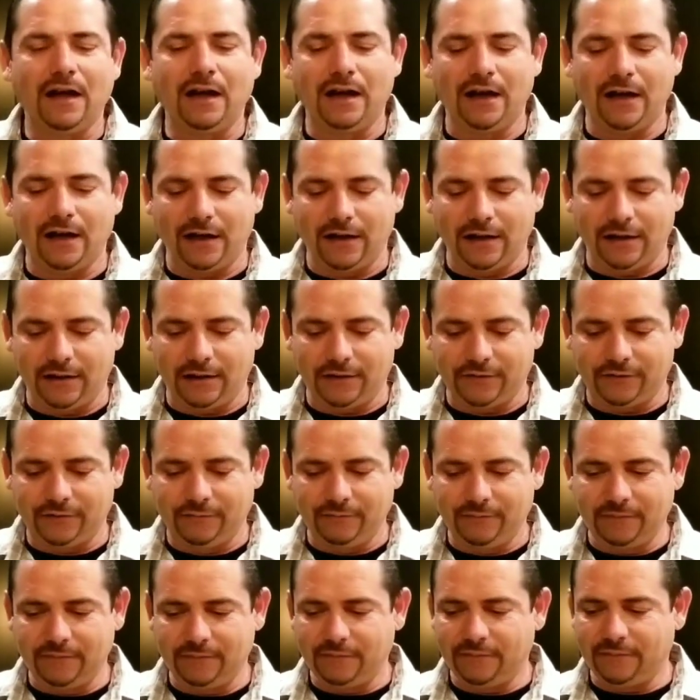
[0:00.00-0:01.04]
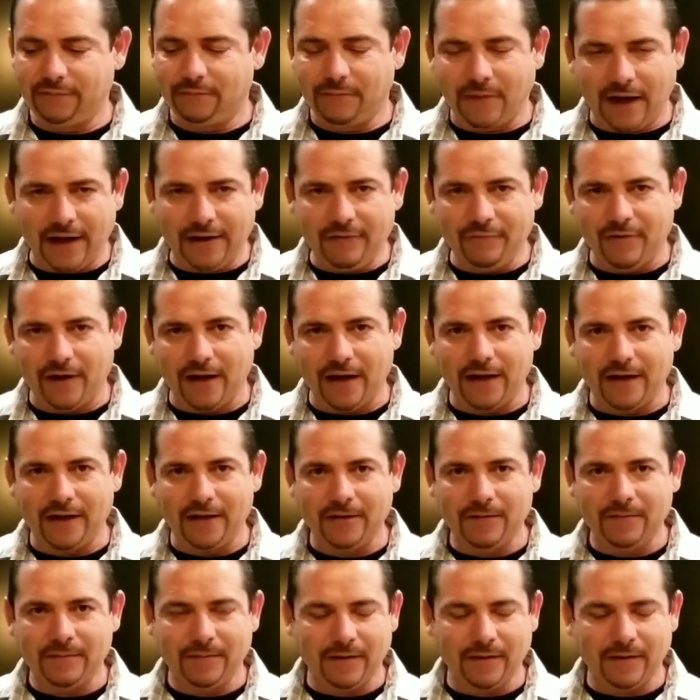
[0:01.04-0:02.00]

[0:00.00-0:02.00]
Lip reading: my way.